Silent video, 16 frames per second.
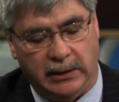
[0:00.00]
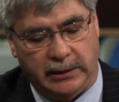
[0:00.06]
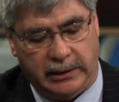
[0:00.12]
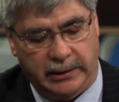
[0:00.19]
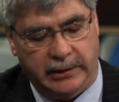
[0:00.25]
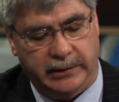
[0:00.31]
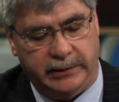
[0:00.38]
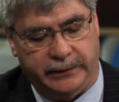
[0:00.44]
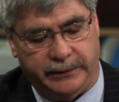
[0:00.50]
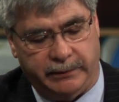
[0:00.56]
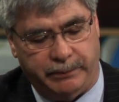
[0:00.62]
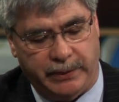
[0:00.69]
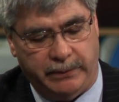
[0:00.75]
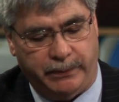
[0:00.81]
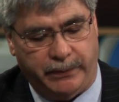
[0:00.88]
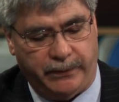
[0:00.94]
He and the
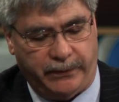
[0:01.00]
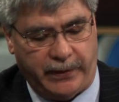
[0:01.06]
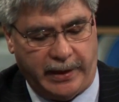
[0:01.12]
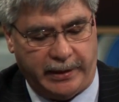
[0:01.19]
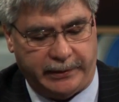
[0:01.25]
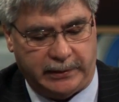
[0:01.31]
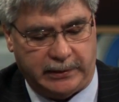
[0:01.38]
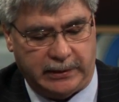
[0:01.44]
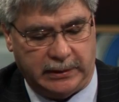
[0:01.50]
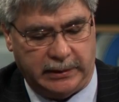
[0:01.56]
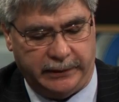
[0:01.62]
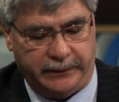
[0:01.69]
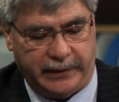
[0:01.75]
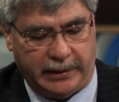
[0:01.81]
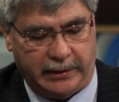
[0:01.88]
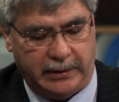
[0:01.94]
people
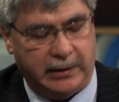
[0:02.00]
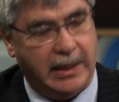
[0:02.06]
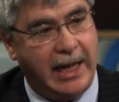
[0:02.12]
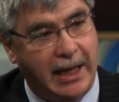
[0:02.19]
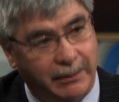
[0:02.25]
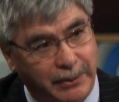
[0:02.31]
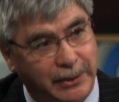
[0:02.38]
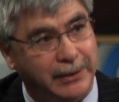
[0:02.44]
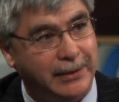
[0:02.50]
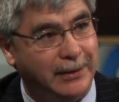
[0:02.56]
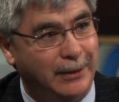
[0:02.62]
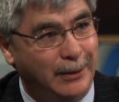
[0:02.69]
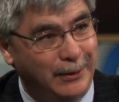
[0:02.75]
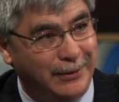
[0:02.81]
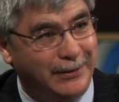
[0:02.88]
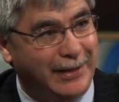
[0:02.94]
that inhabit
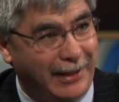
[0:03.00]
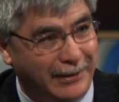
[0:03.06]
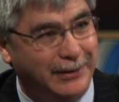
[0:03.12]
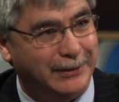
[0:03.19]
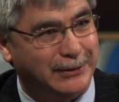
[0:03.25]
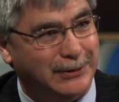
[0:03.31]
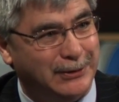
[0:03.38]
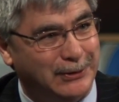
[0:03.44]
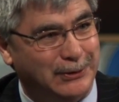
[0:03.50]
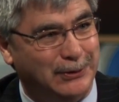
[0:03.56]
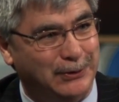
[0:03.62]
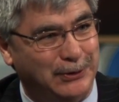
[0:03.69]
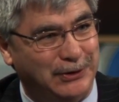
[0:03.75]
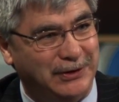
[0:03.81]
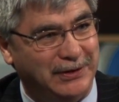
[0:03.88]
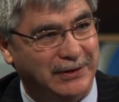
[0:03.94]
that
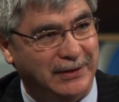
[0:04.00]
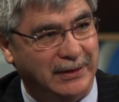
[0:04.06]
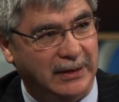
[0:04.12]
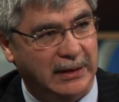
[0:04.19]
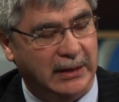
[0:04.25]
institution